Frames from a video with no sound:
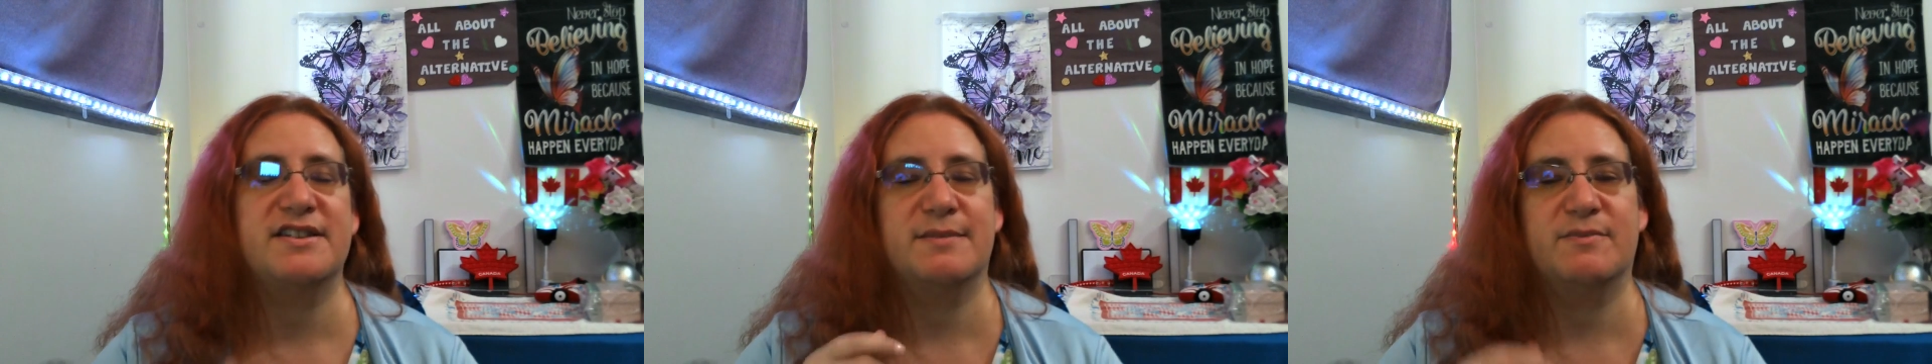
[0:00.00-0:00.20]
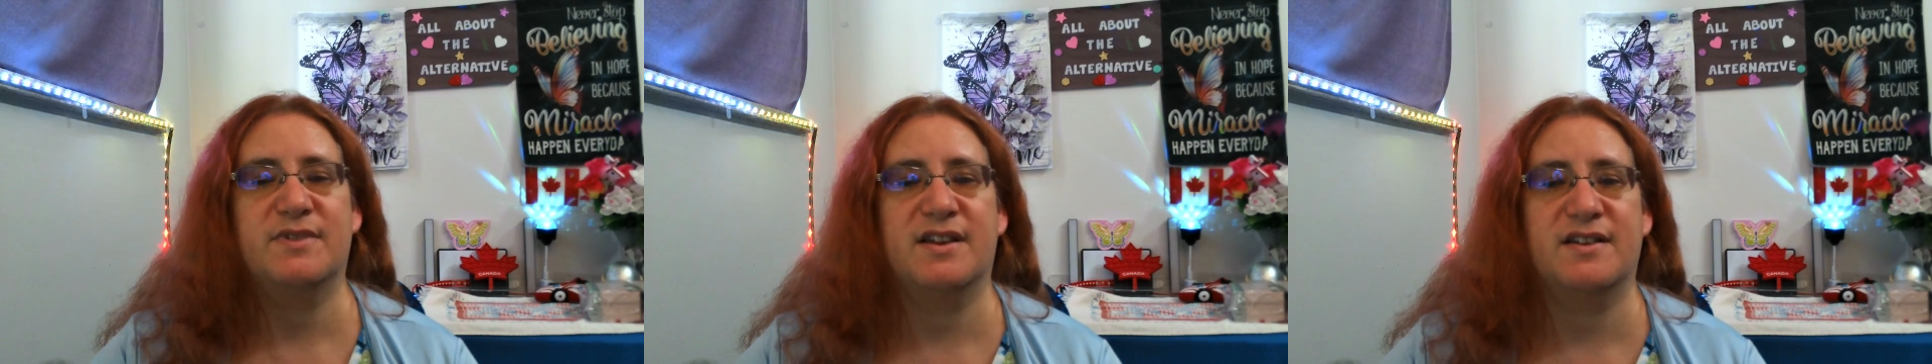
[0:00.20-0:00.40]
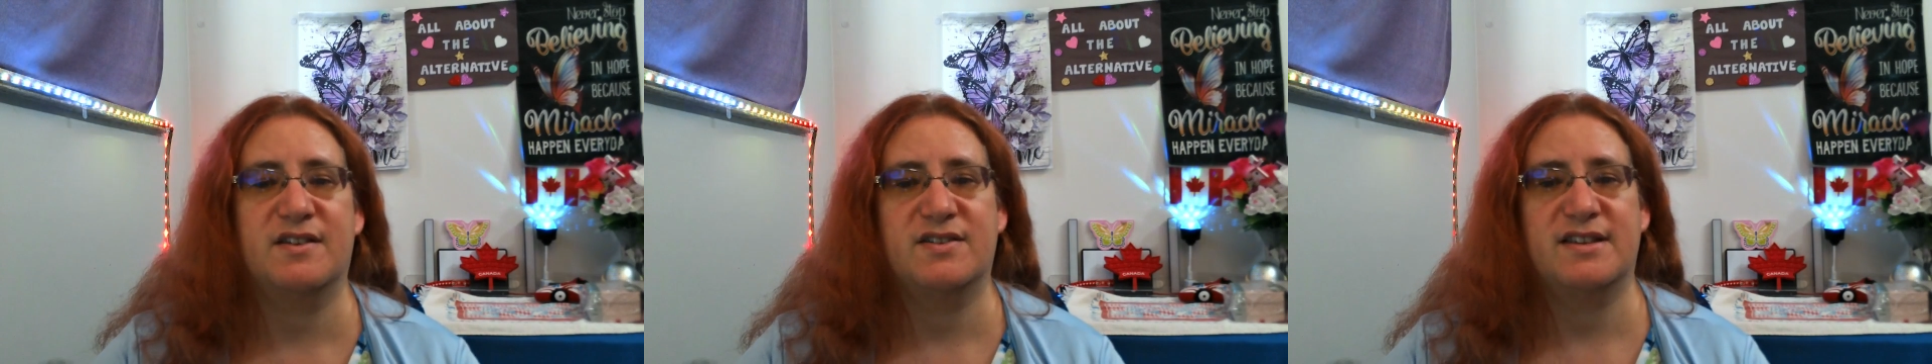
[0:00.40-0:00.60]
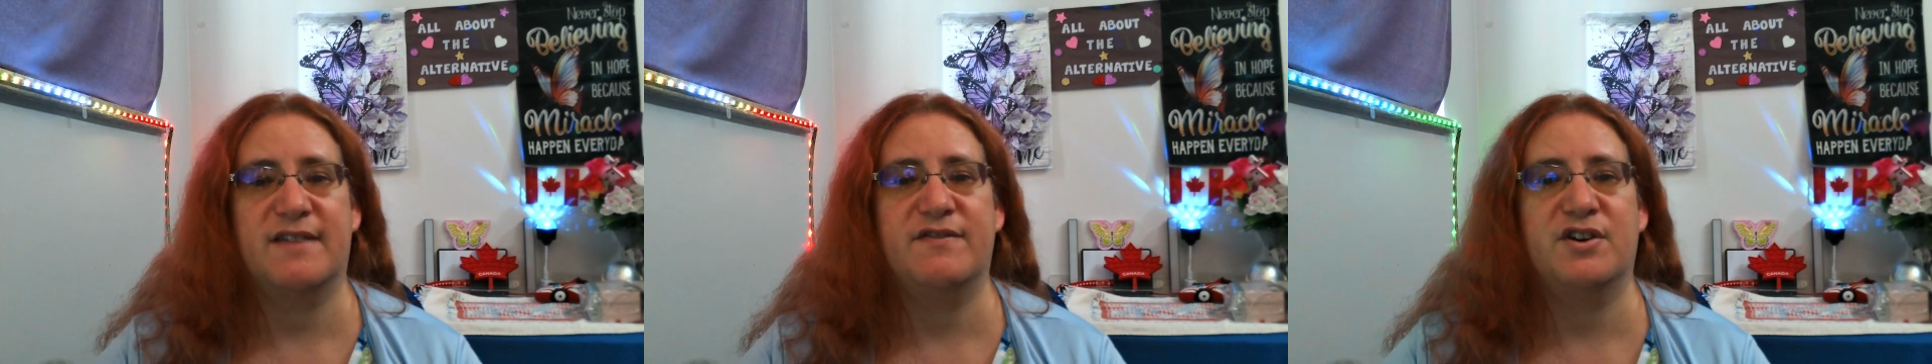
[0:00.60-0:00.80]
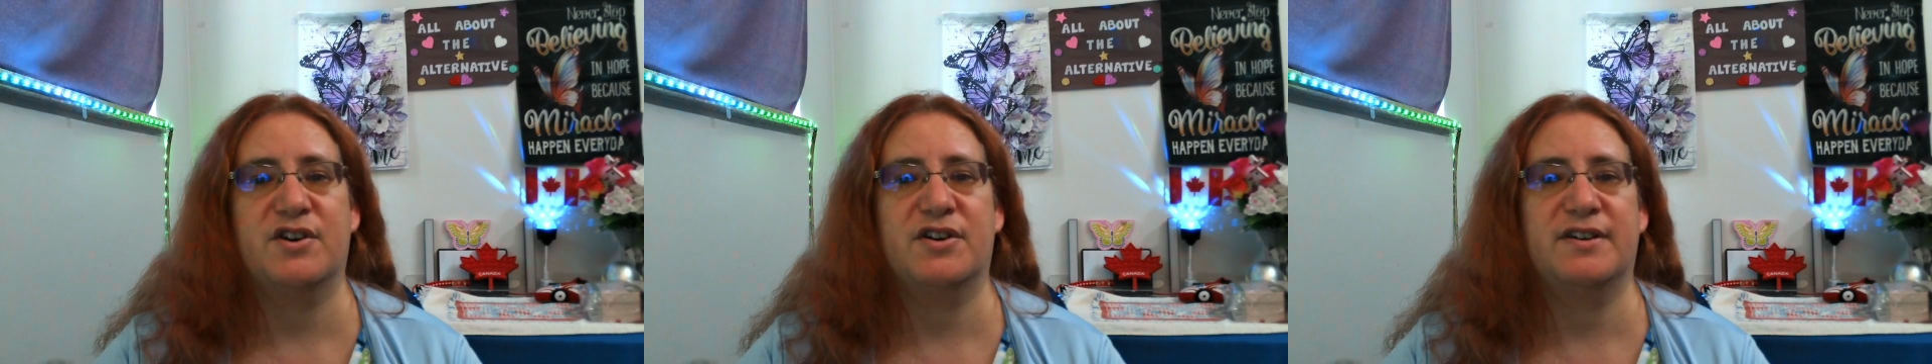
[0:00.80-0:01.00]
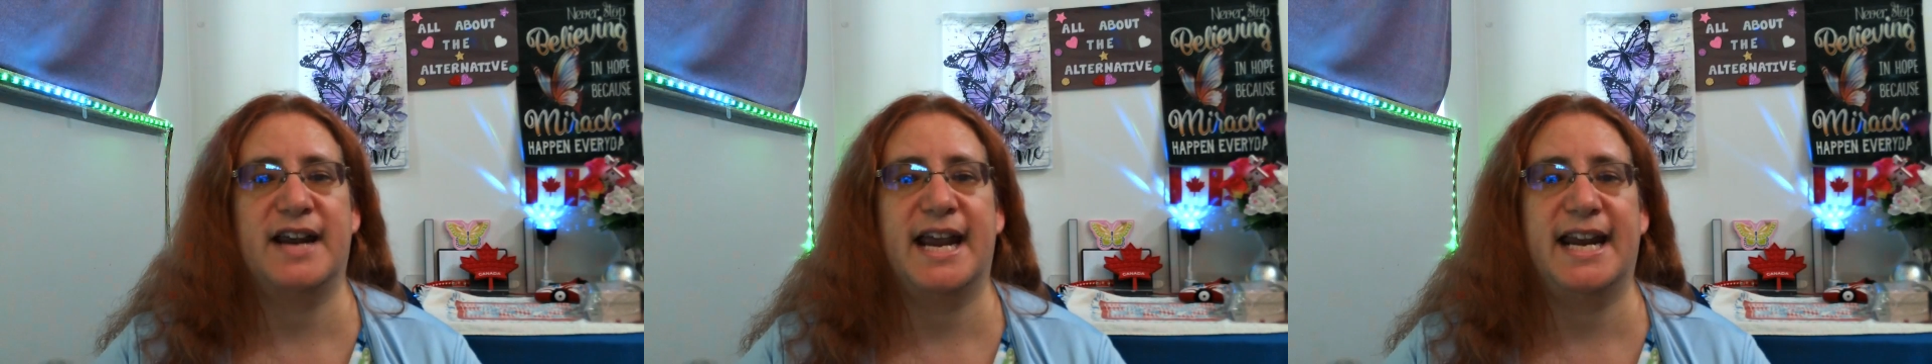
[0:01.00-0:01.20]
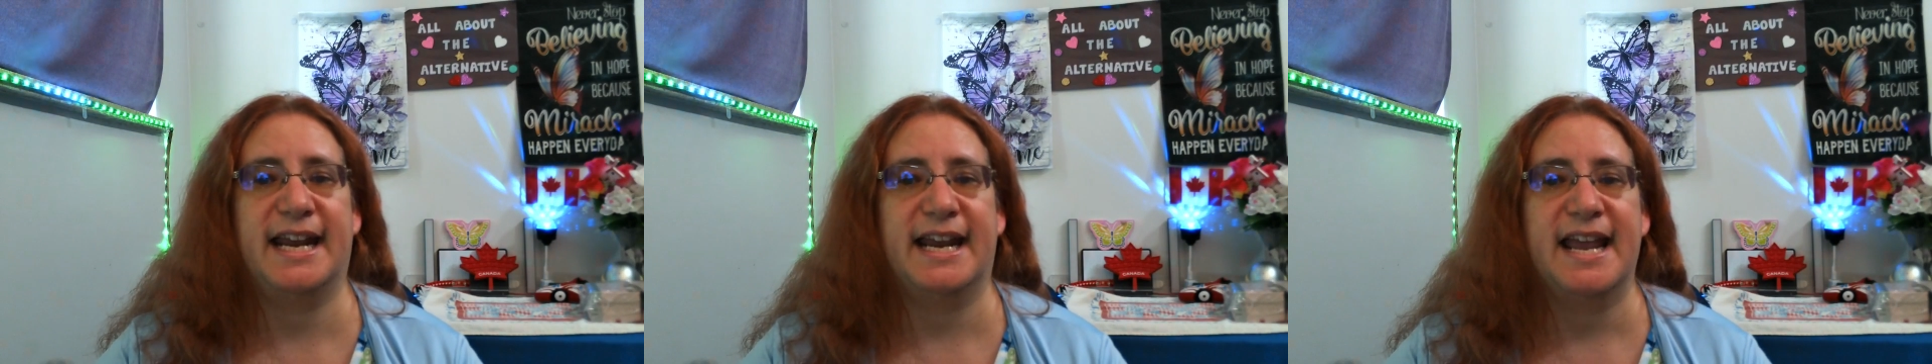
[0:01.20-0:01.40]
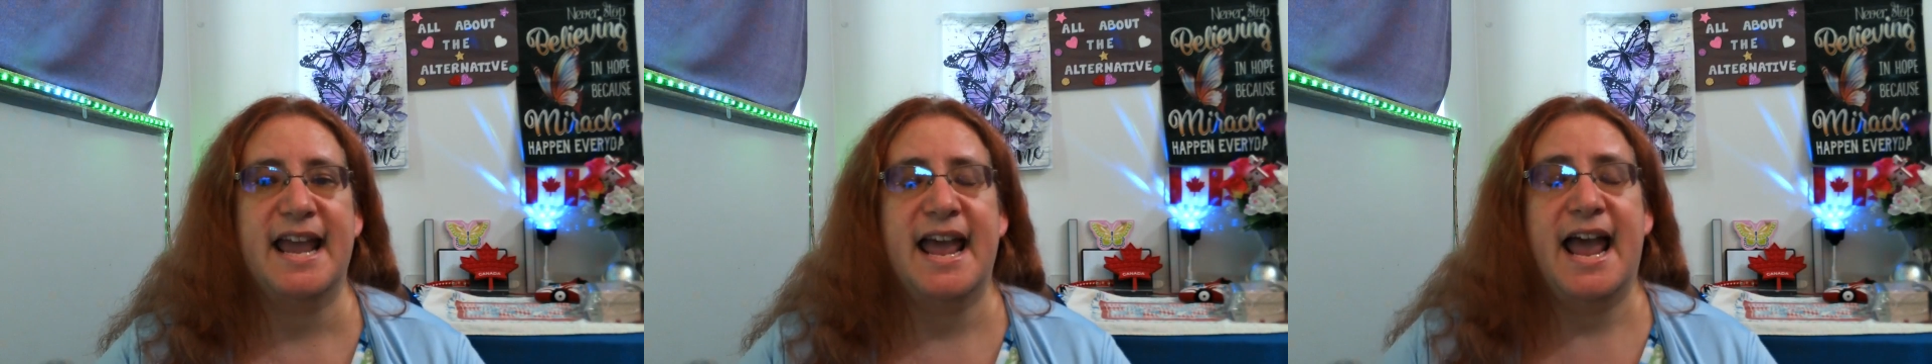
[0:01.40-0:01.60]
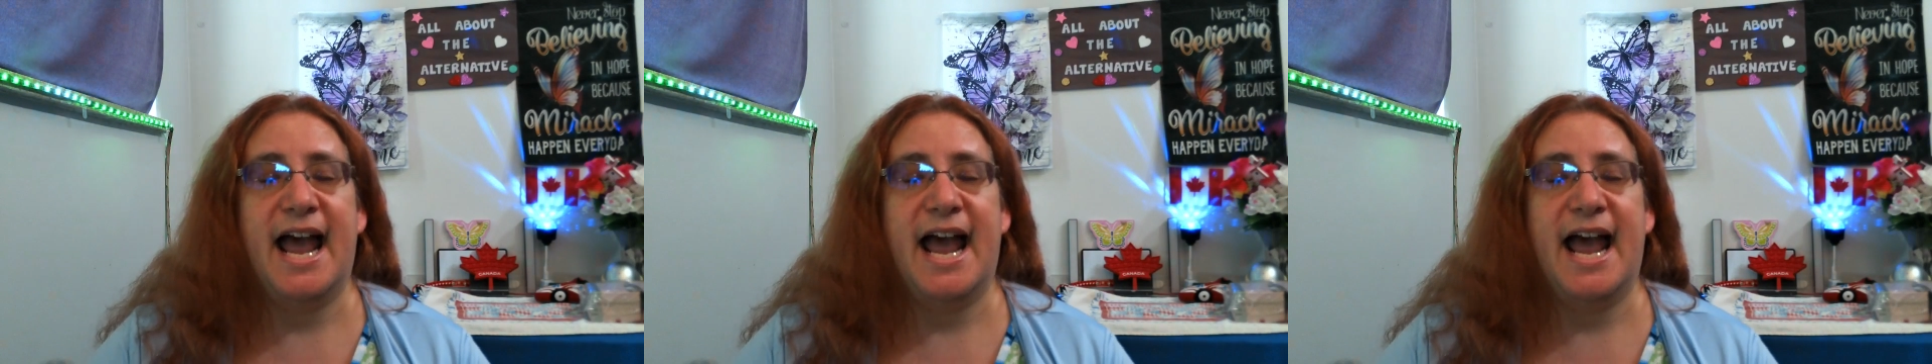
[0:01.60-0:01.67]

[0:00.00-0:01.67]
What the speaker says: some stuff you're creating,